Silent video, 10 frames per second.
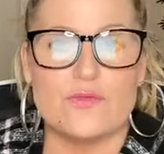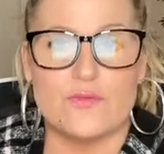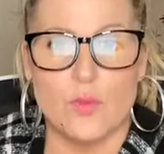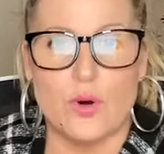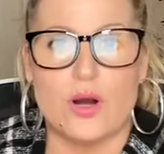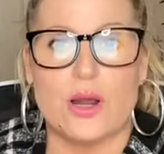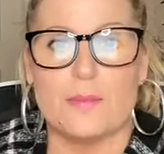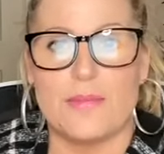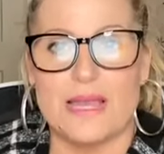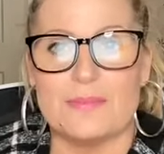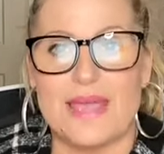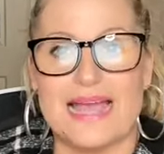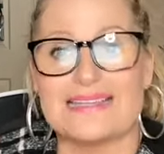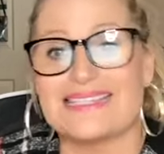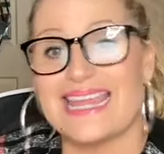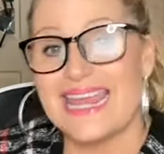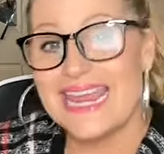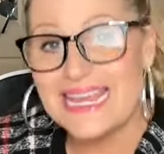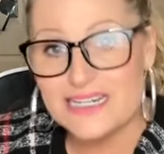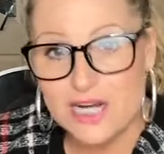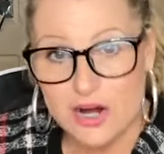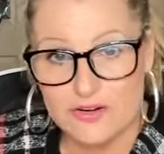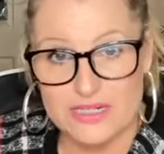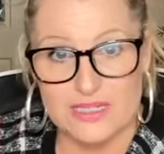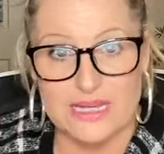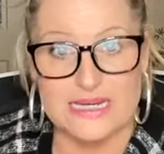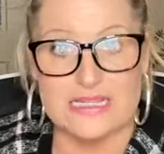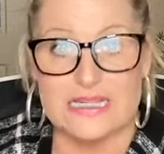for my past and current clients,